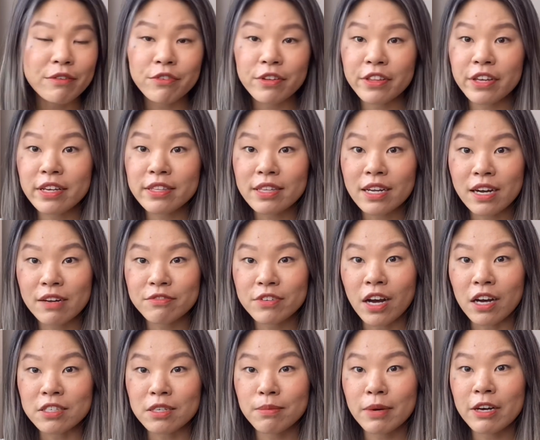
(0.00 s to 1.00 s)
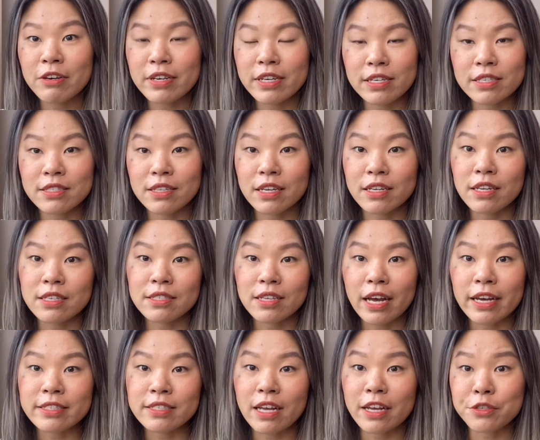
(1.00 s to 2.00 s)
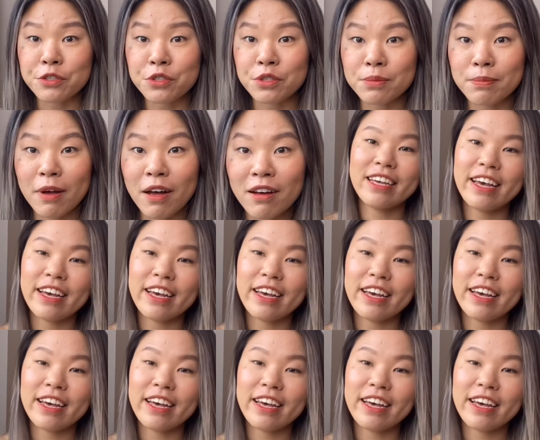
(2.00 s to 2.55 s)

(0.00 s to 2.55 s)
Everything that I've talked about is in a size extra small.